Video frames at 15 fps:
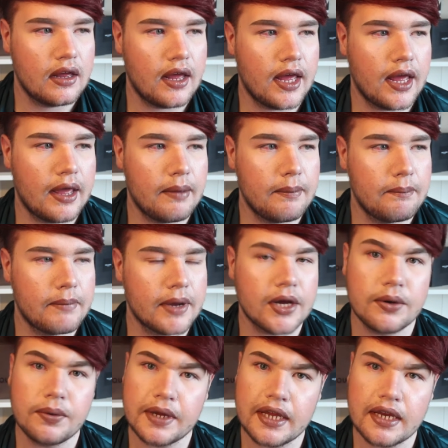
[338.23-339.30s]

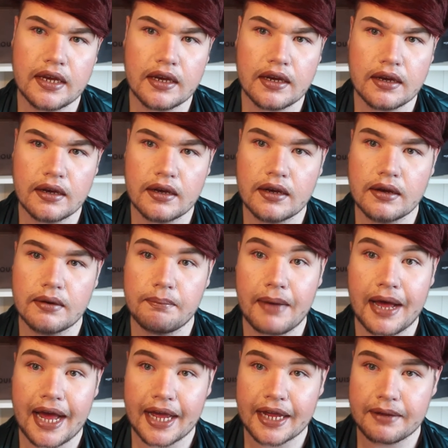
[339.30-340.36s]
McQueen
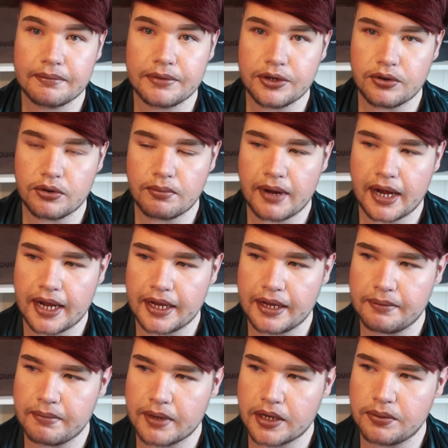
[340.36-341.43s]
bag, you know,
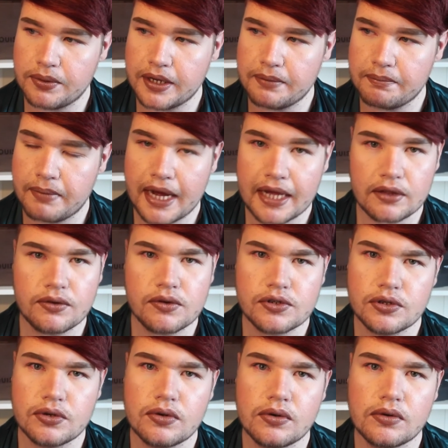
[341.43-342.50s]
my McQueen padlock
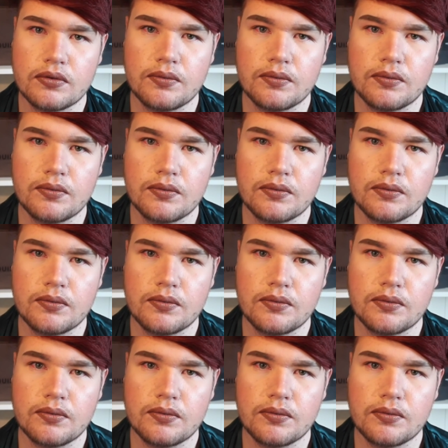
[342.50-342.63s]
tote,